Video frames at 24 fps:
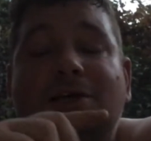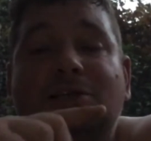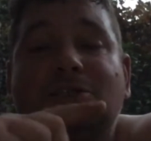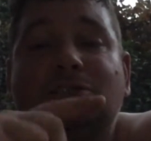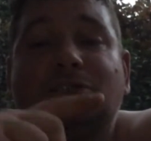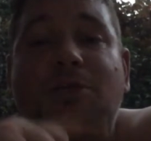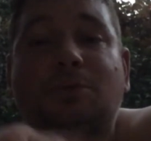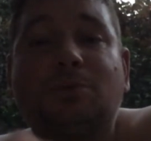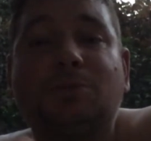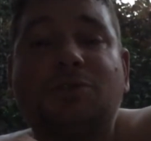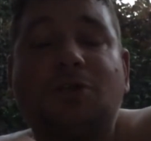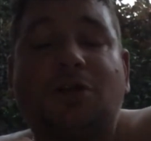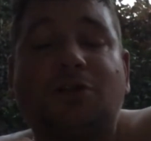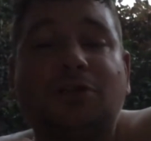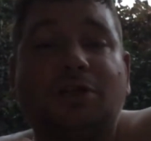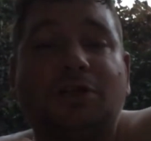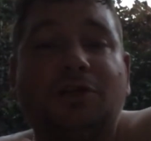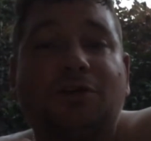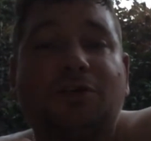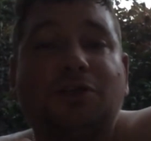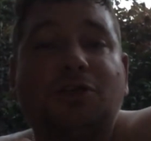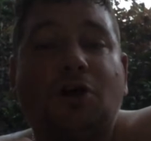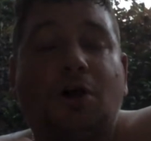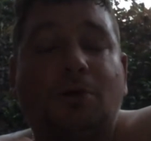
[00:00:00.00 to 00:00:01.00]
She was on
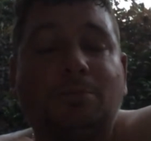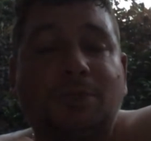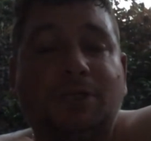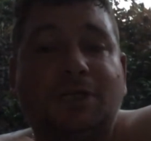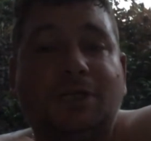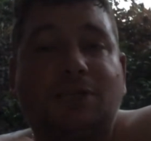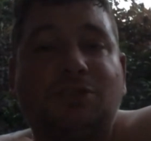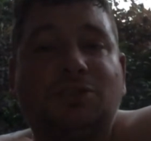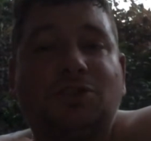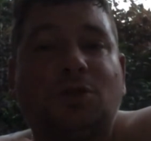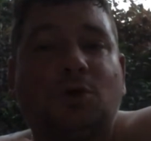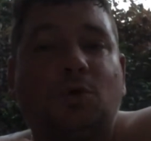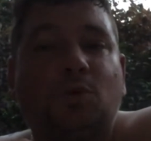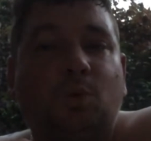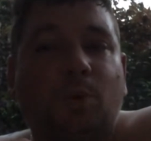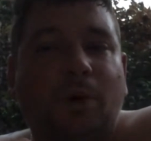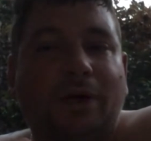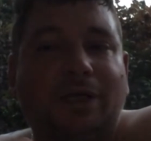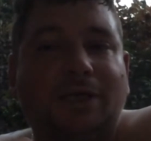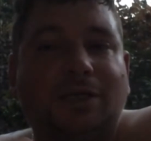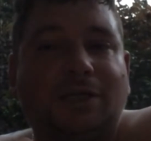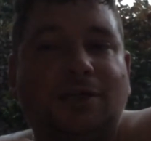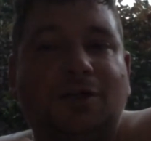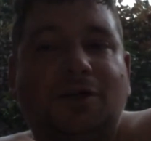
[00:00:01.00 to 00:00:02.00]
the communist
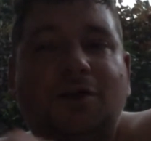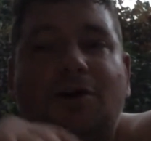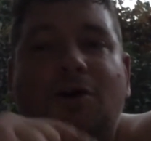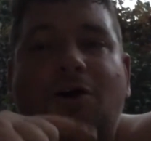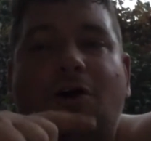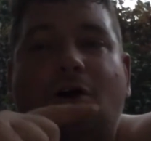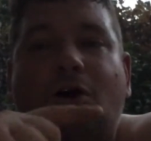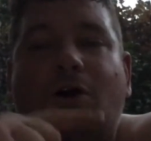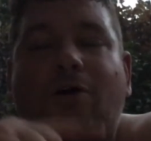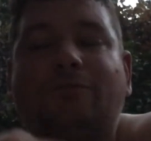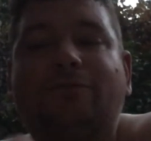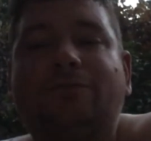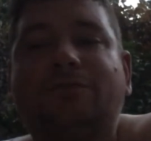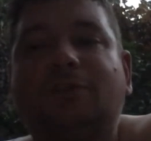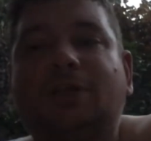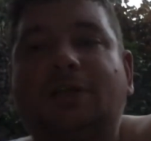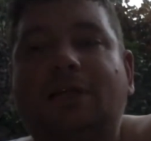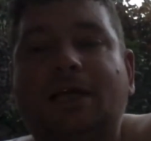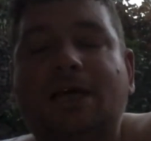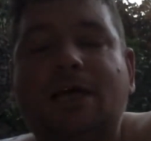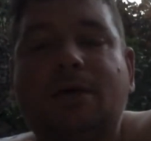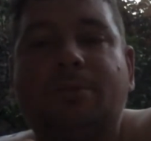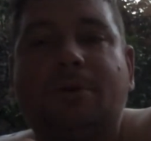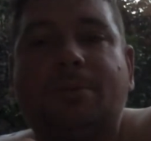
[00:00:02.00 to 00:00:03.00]
wing of the
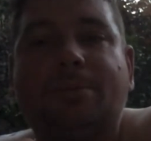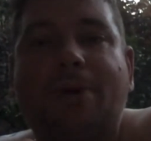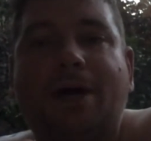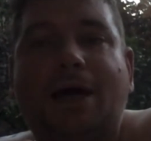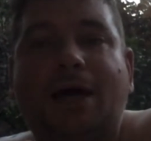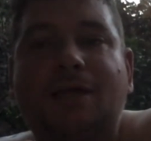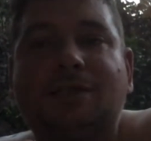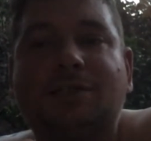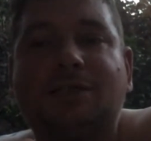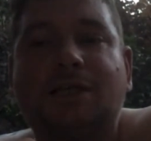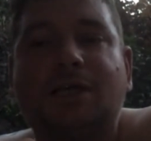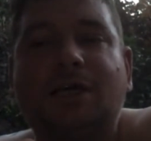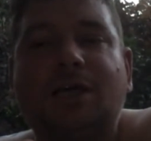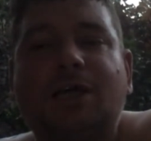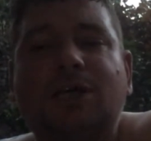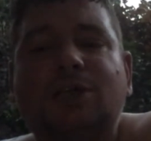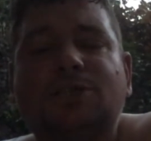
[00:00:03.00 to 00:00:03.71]
Labour Party.